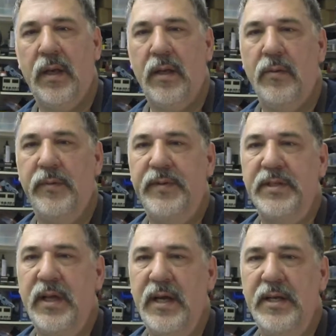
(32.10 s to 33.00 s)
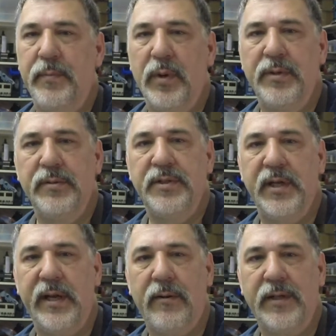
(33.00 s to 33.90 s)
We've decided to produce an
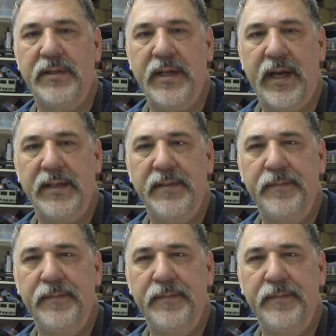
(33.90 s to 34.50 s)
earring set.